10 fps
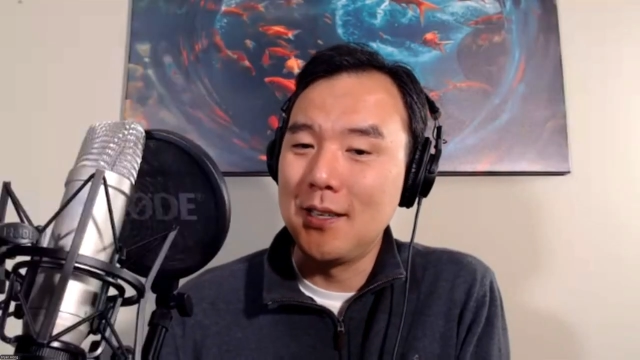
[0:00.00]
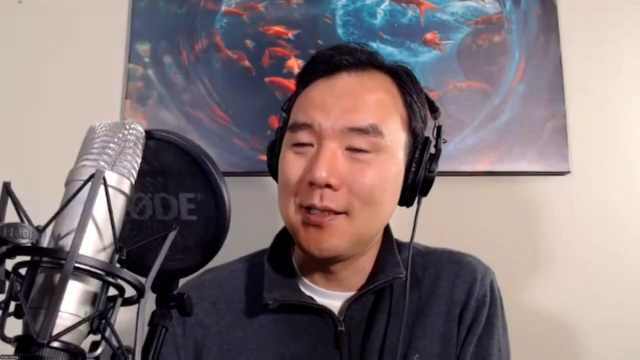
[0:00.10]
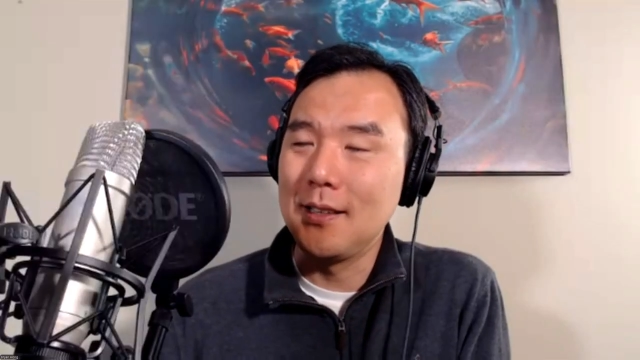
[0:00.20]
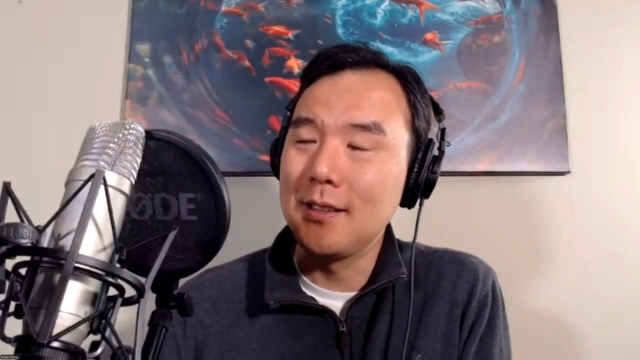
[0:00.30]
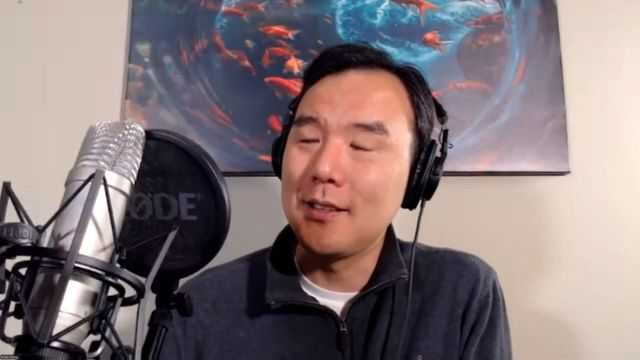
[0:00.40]

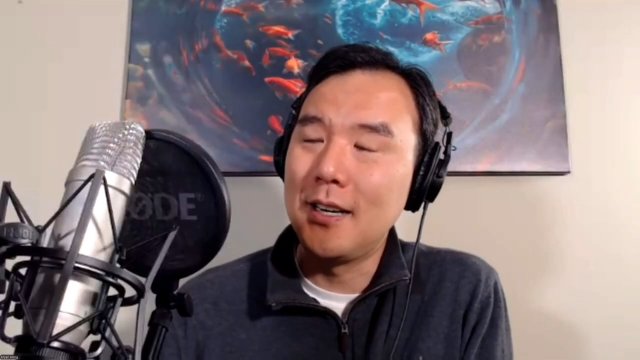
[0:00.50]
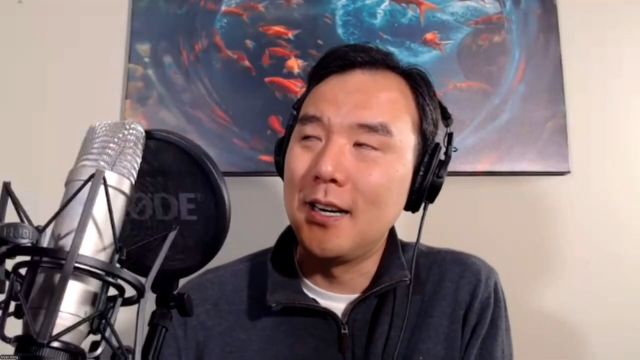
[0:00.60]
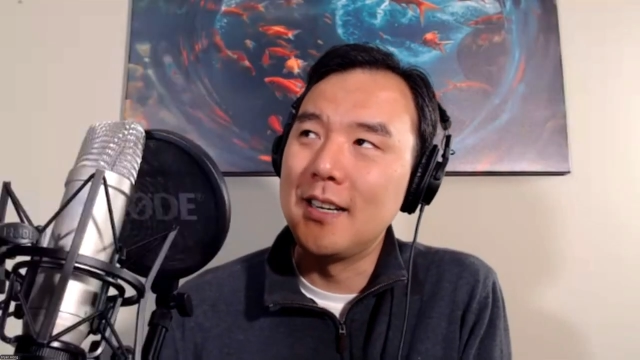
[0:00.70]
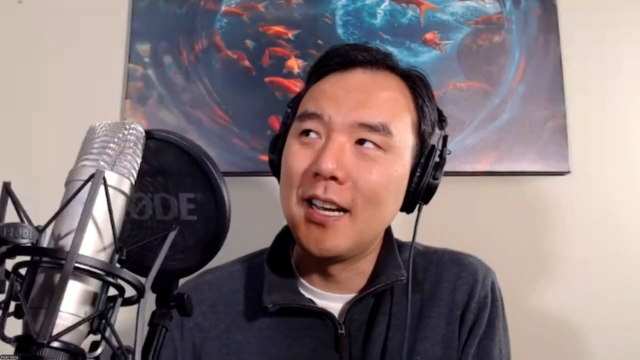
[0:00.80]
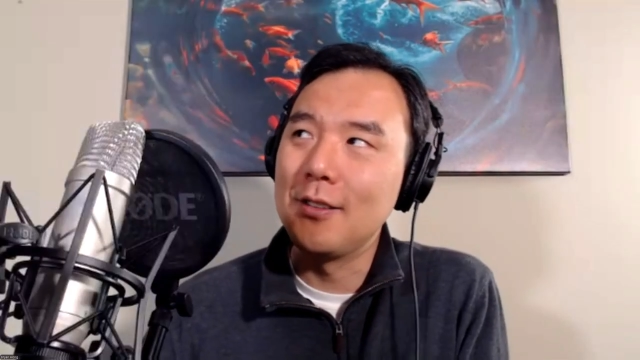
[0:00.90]
chance to let their
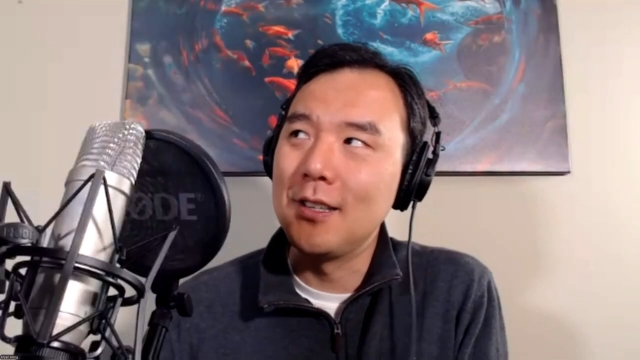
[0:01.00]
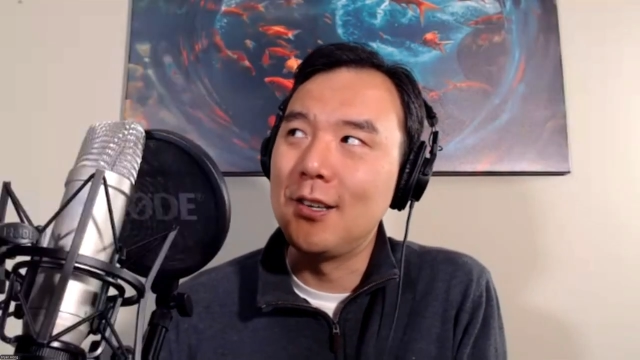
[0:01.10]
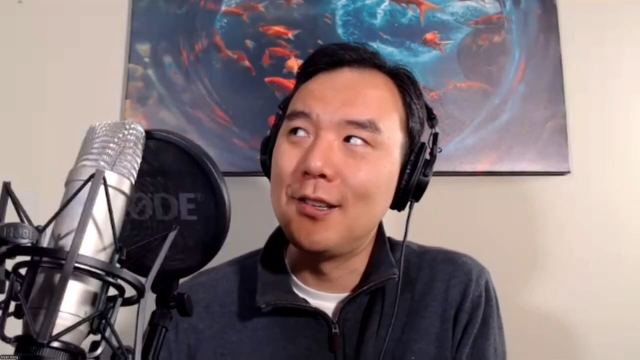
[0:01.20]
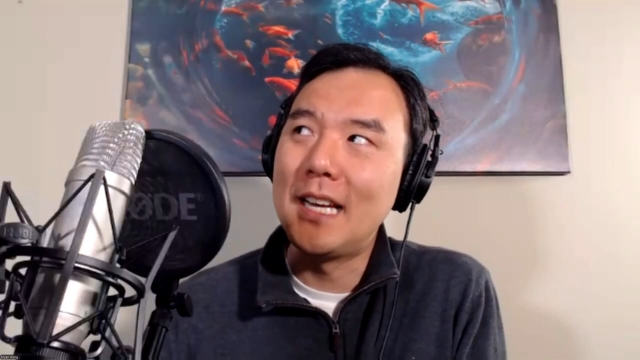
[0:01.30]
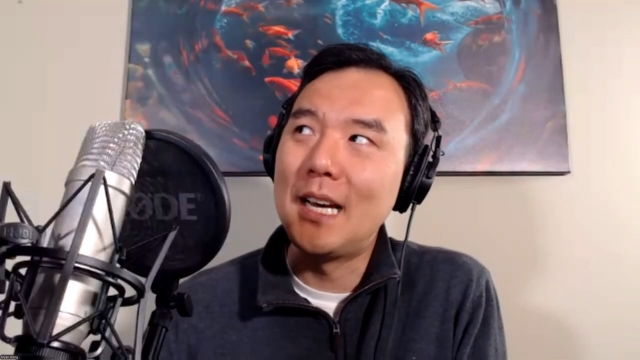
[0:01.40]
hair down
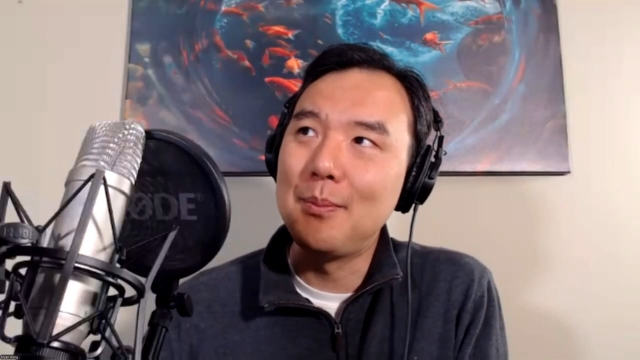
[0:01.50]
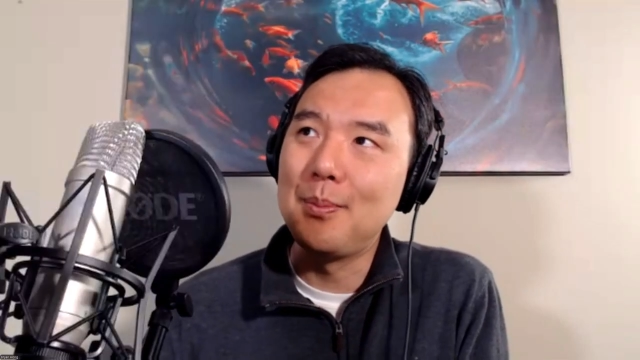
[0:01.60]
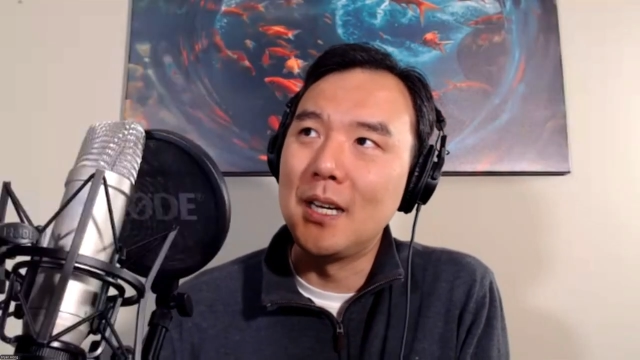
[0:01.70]
and all that.